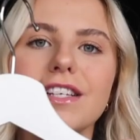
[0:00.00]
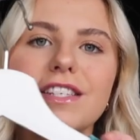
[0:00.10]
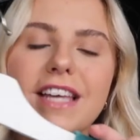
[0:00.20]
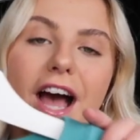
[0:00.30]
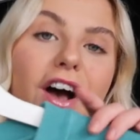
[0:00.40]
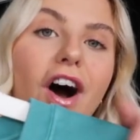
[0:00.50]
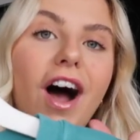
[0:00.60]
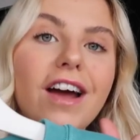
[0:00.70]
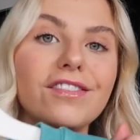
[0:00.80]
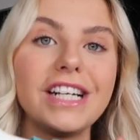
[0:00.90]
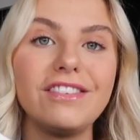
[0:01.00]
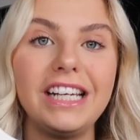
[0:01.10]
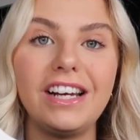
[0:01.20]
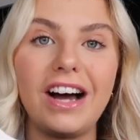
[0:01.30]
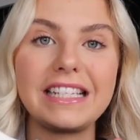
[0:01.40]
So yeah, I
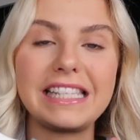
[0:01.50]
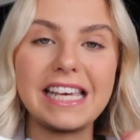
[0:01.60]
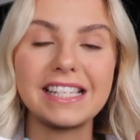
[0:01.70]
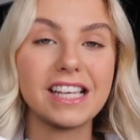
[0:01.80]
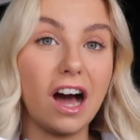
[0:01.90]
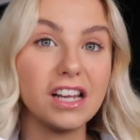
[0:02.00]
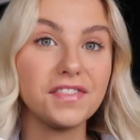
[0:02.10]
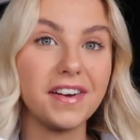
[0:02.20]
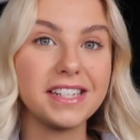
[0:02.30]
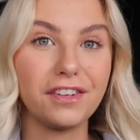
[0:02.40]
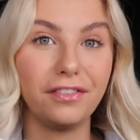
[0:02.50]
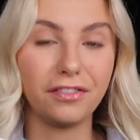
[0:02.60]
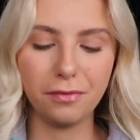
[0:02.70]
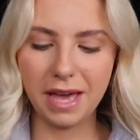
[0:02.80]
really liked this. Color's very different for